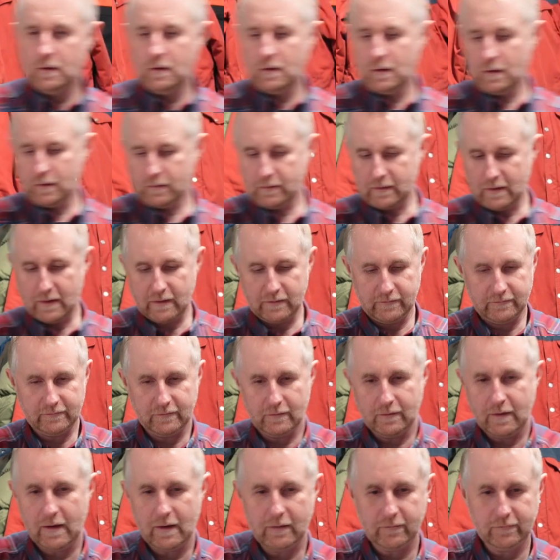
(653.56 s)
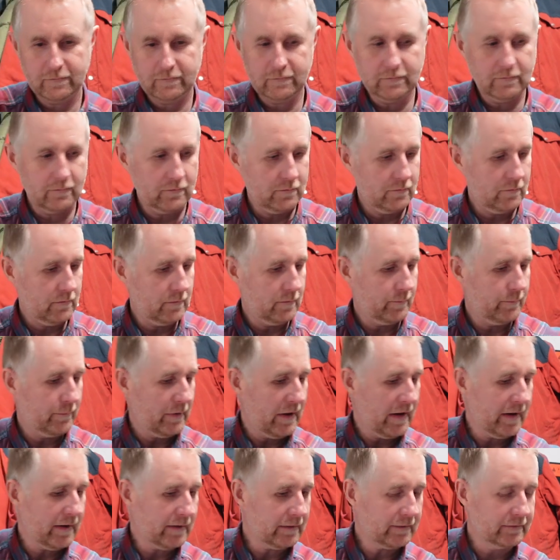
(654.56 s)
Okay, so that's
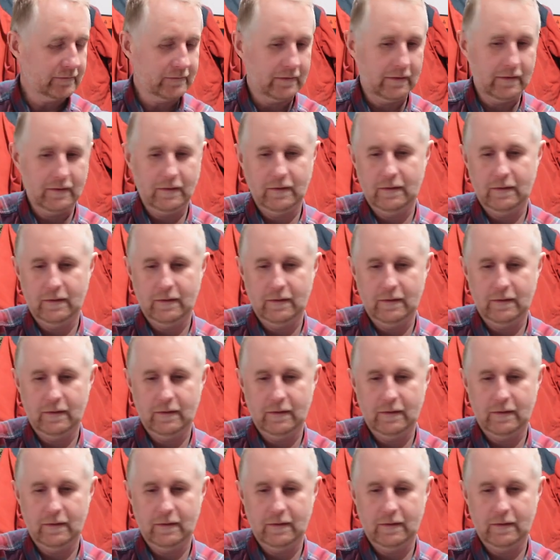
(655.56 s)
packed,